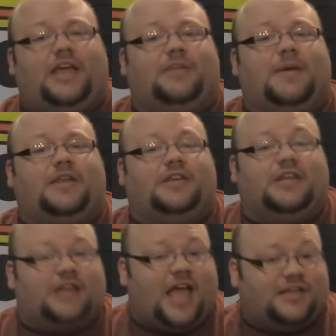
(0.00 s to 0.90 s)

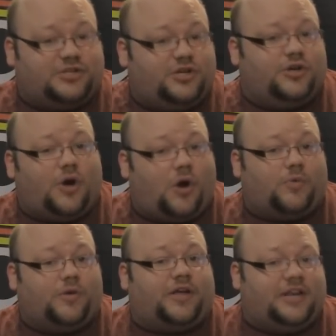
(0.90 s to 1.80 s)
animated, and it has good
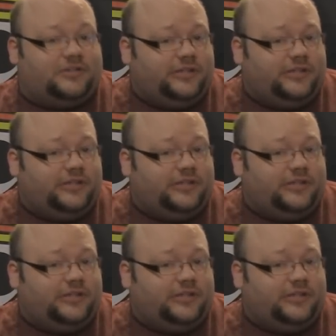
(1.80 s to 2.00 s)
artwork and